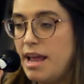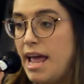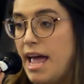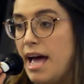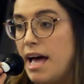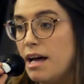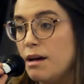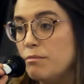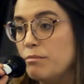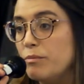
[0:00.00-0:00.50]

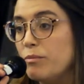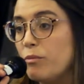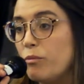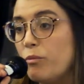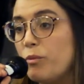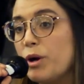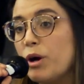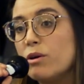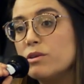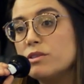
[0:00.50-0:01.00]

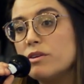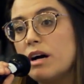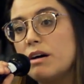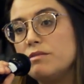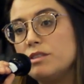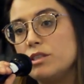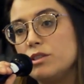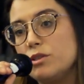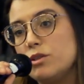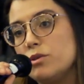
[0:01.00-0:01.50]
And we also
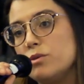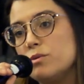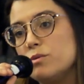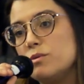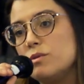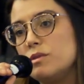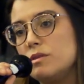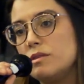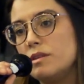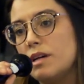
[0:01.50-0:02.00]
have to
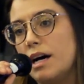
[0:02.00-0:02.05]
use,